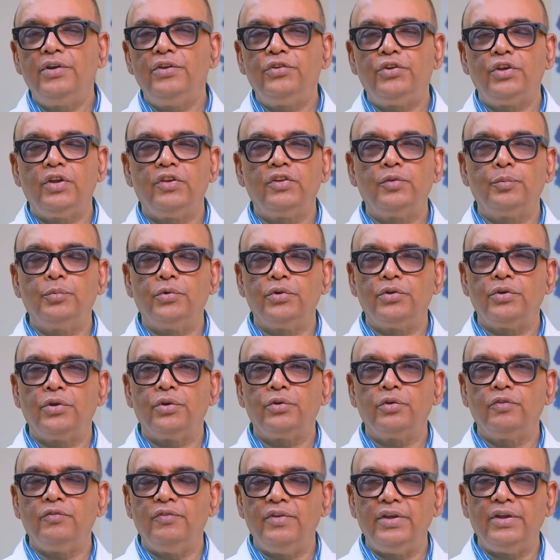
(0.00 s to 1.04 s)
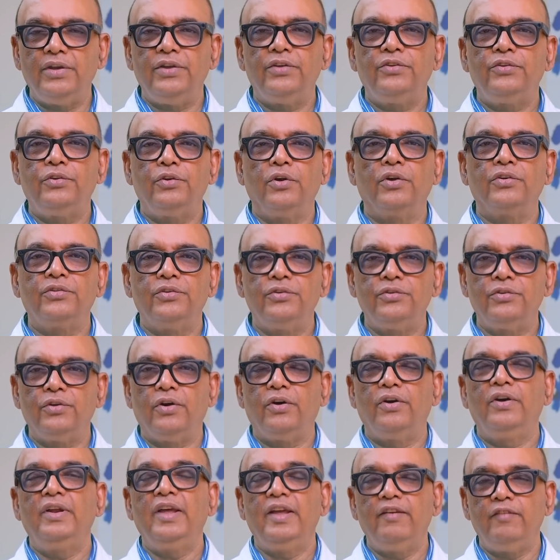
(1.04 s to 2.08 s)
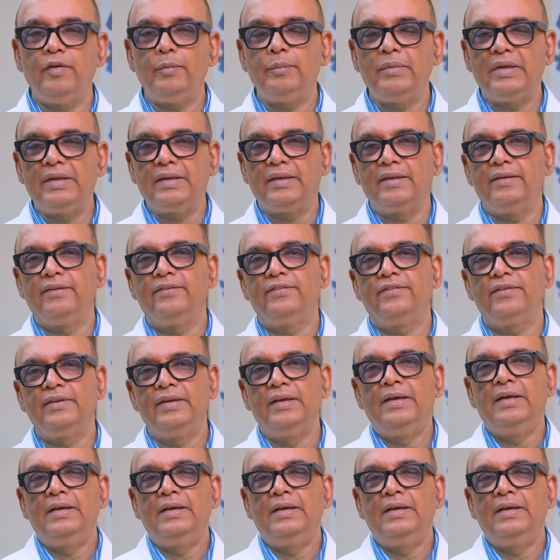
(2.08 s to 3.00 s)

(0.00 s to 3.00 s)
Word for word: history exposure to various toxins or heavy metals.